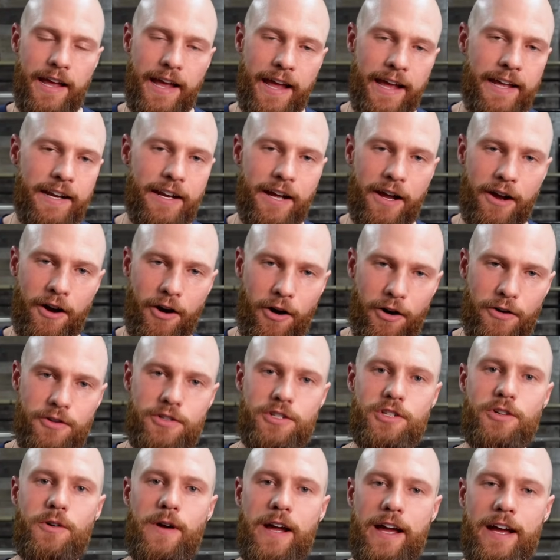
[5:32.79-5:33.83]
and I
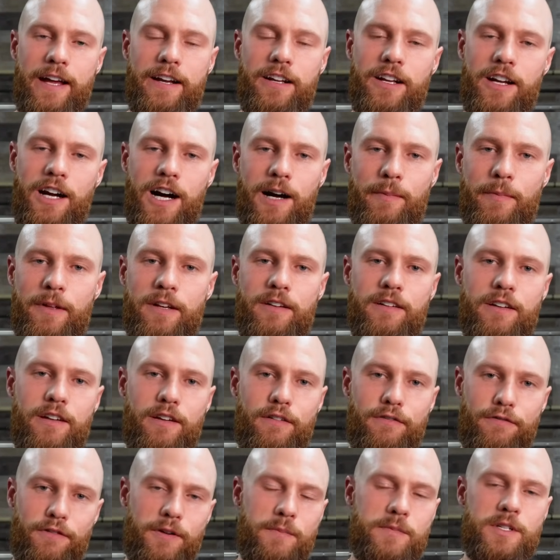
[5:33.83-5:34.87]
also had a comment
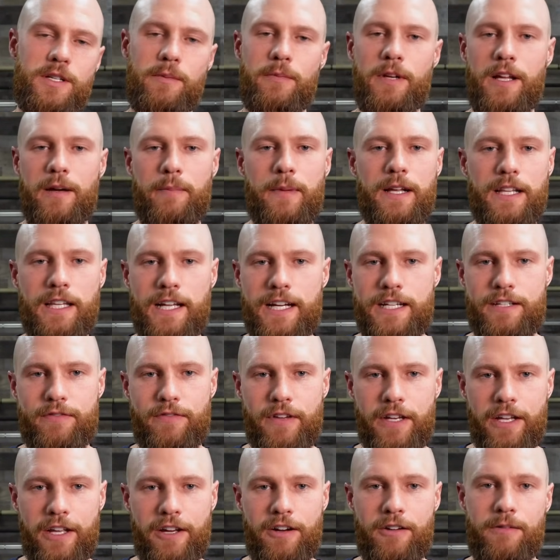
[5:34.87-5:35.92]
from somebody on my last
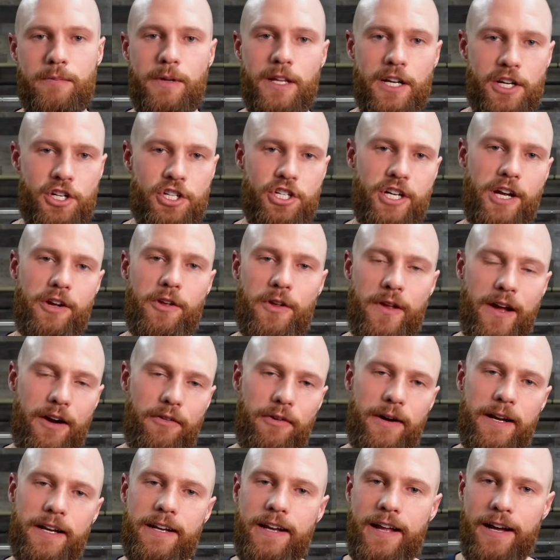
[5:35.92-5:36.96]
video. I'm gonna shout you out
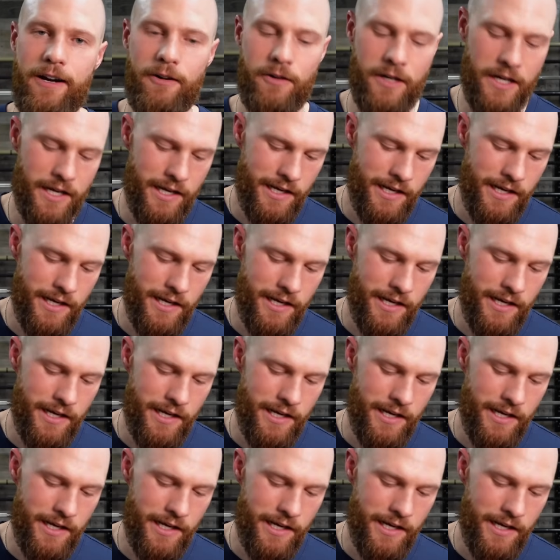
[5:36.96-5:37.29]
right now.